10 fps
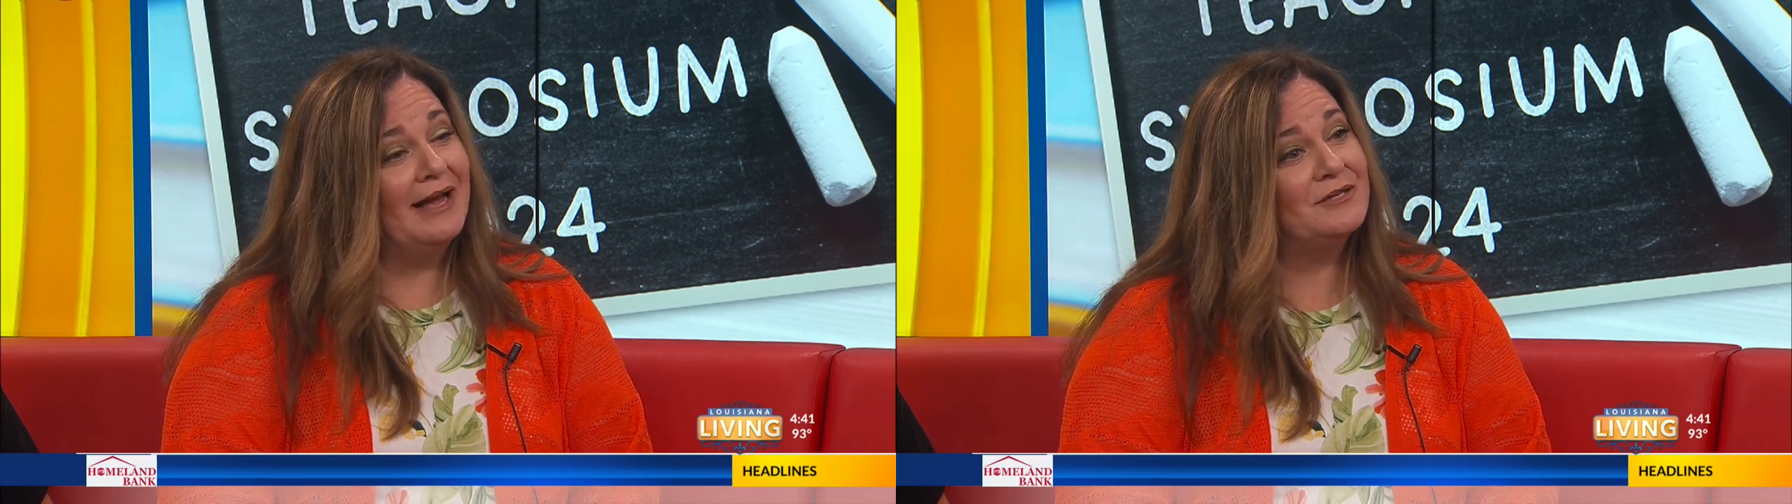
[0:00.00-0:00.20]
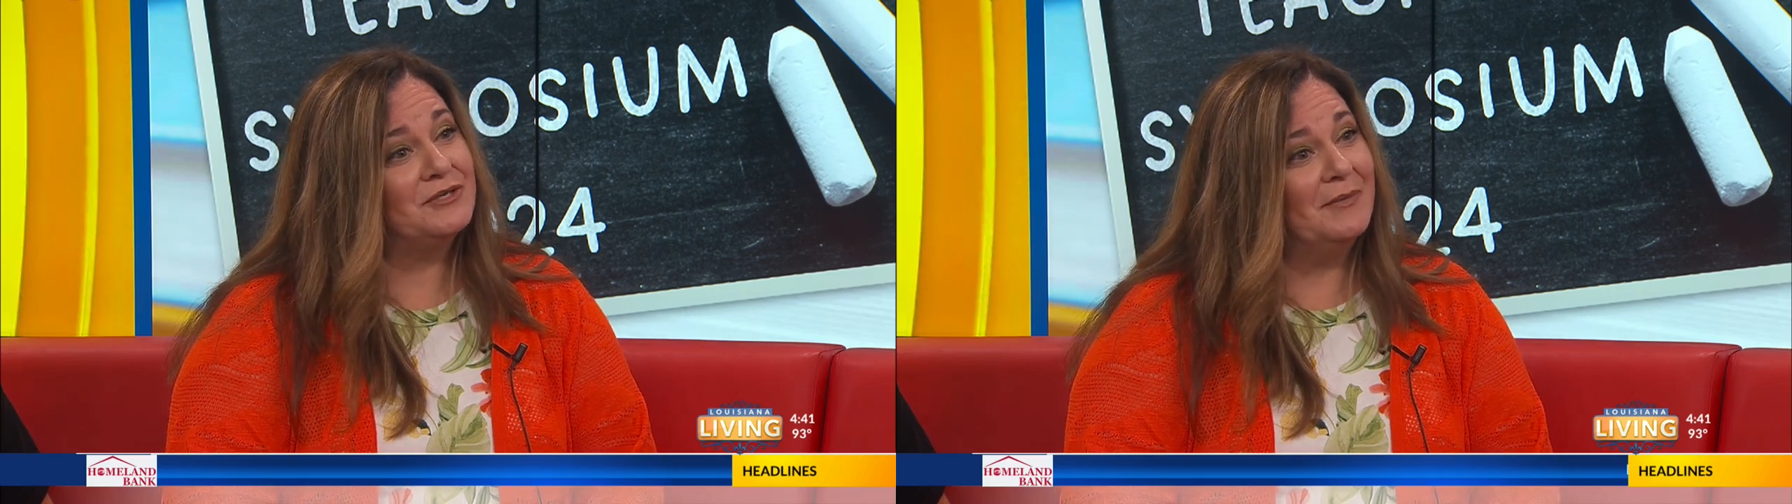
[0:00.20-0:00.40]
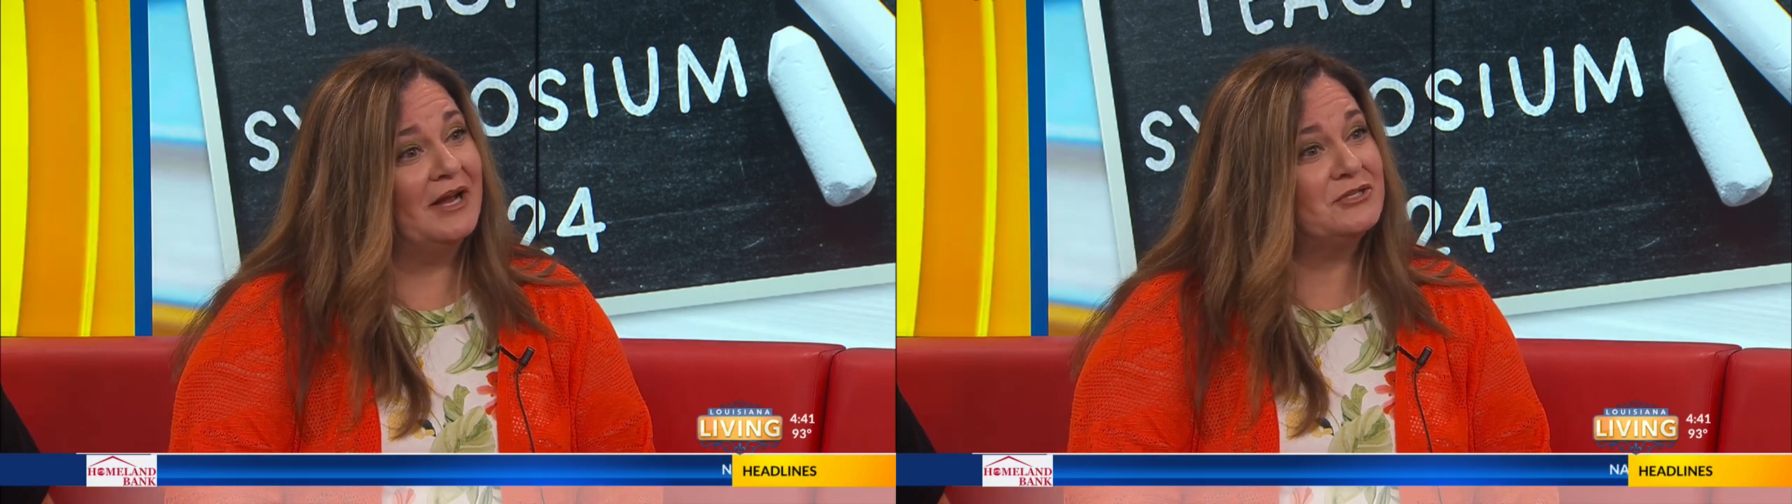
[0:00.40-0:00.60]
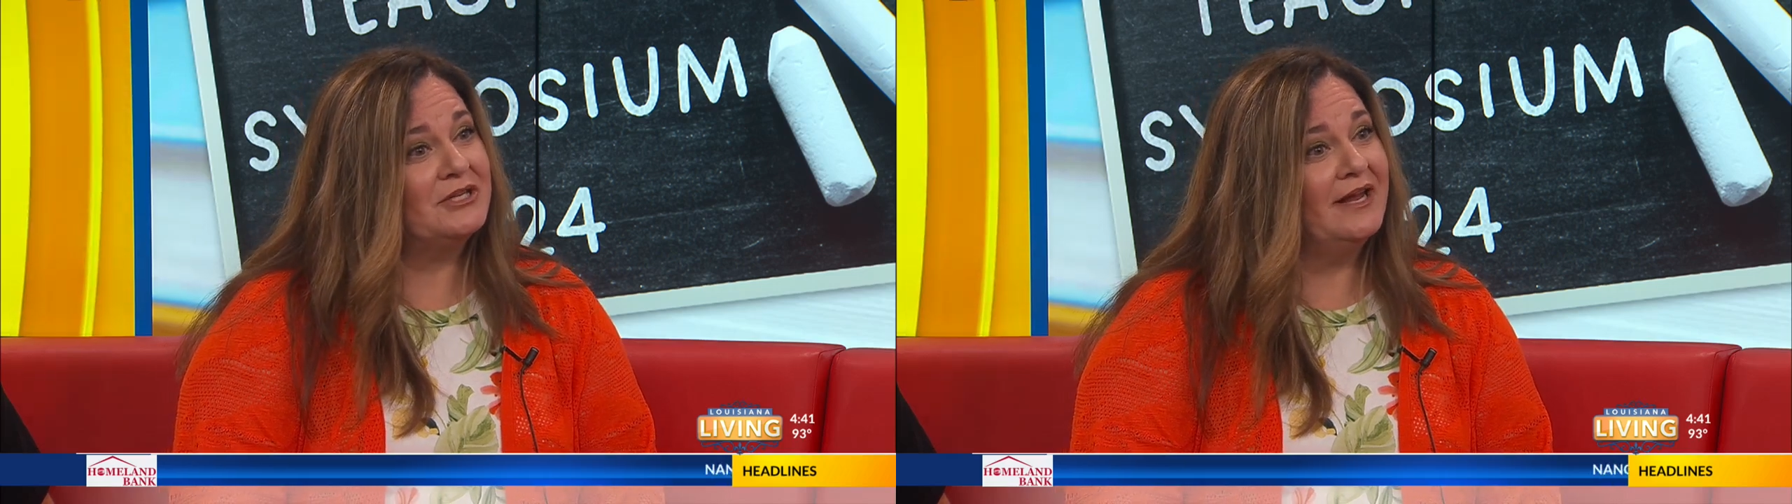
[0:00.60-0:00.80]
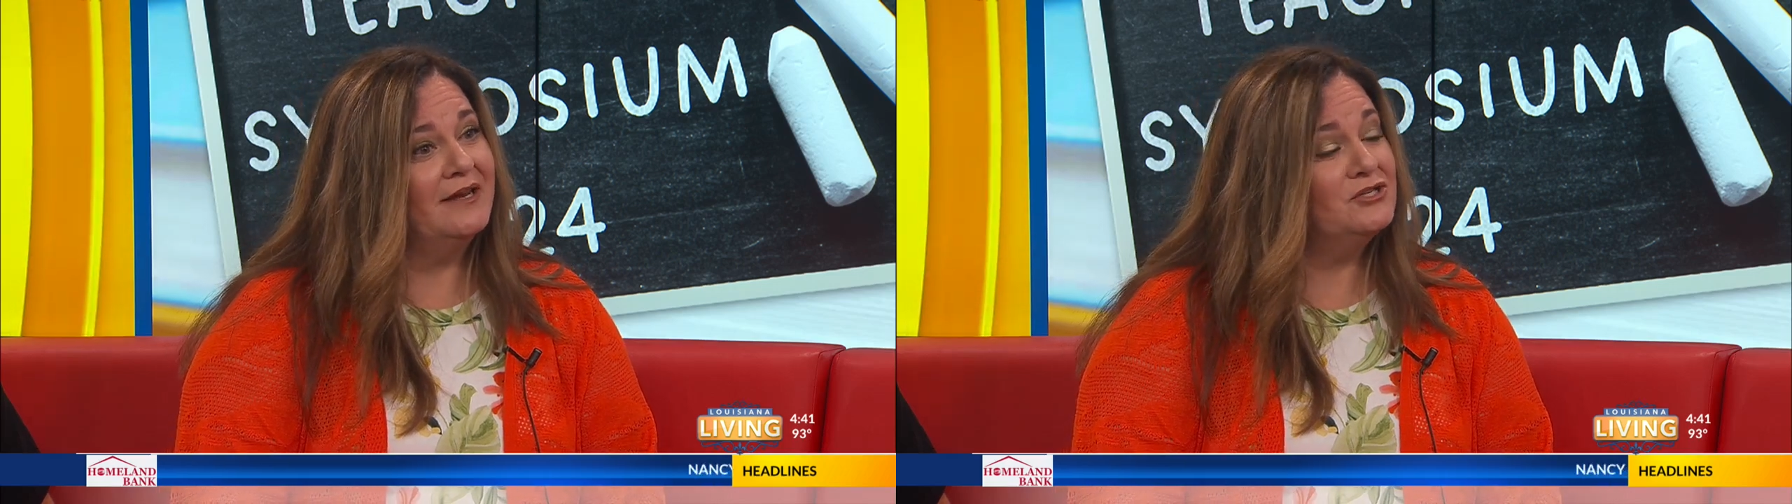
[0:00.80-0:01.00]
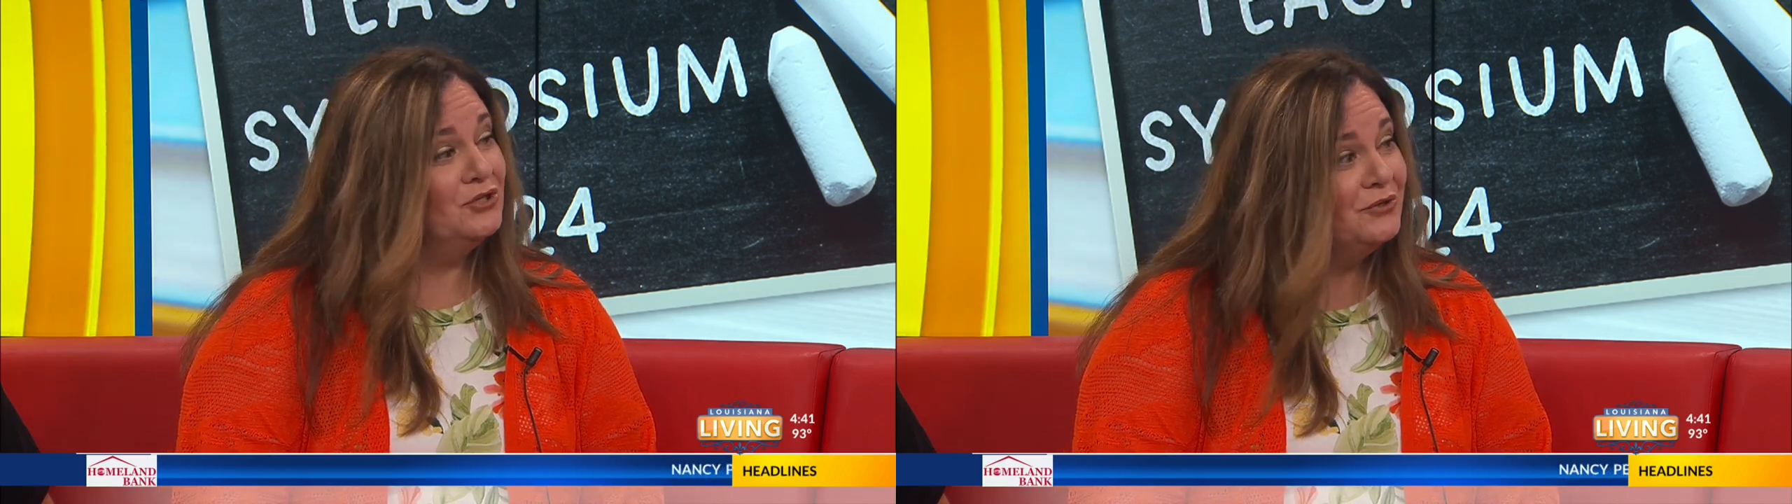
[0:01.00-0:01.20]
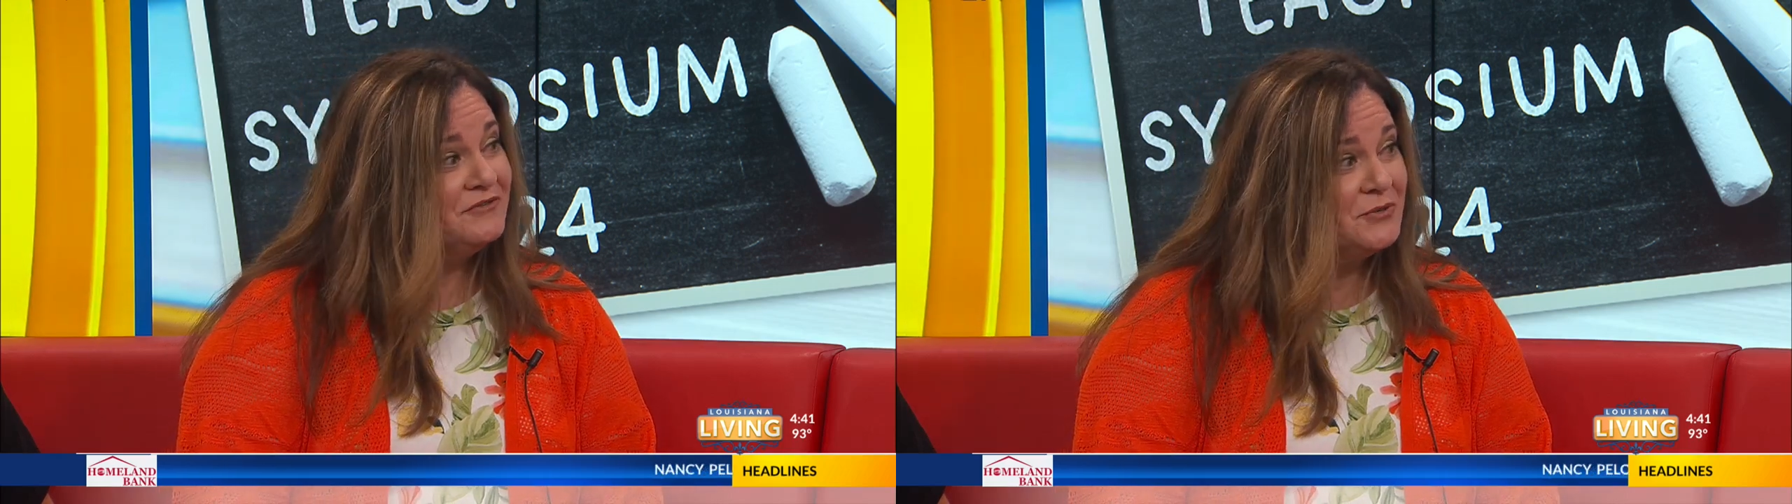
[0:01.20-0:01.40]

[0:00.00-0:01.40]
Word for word: classroom actually in June of